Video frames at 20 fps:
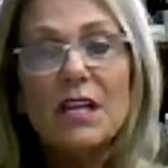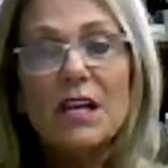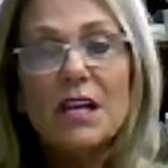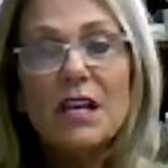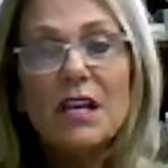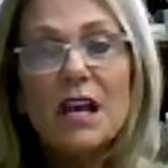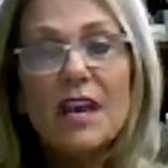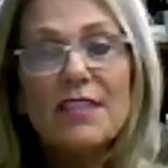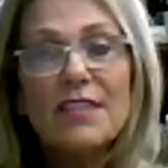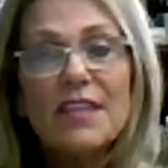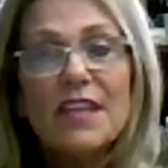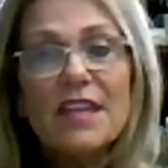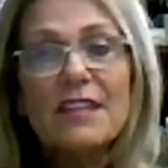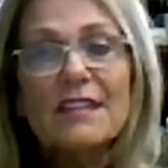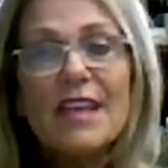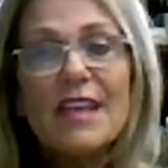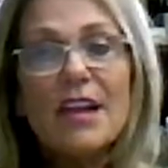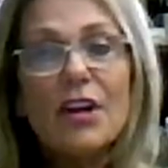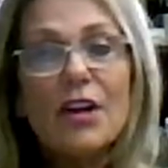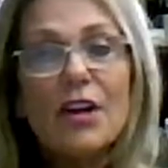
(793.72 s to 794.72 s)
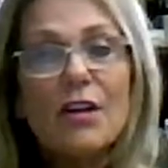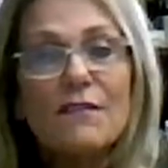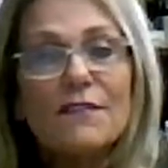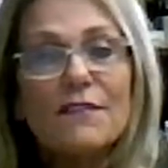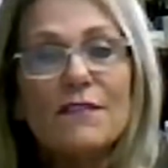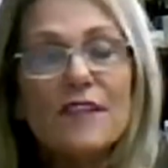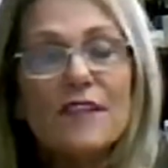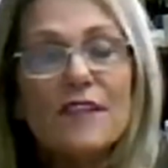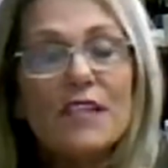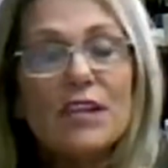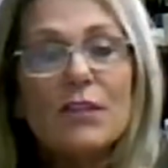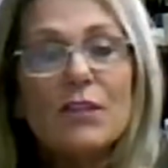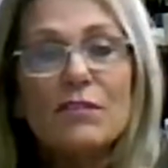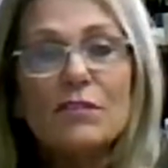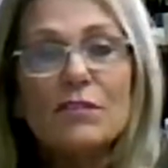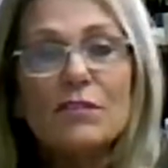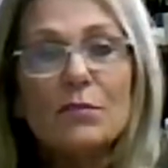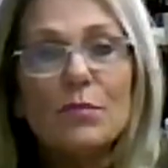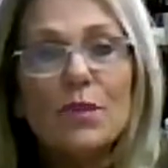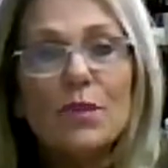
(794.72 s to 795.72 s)
I think that our videos
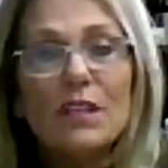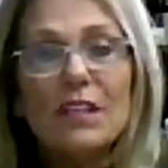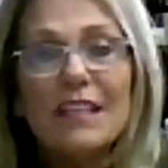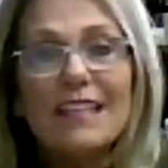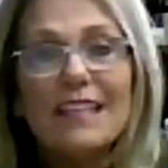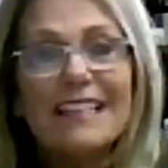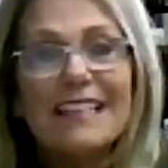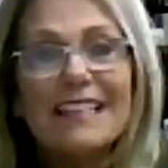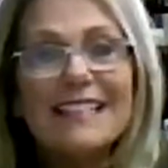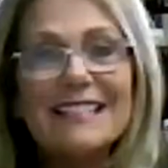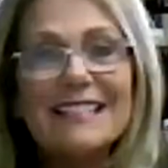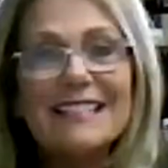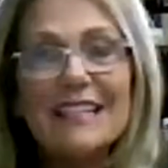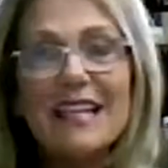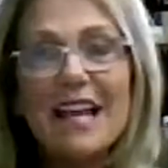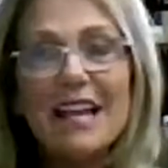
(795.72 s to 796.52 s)
are really easy.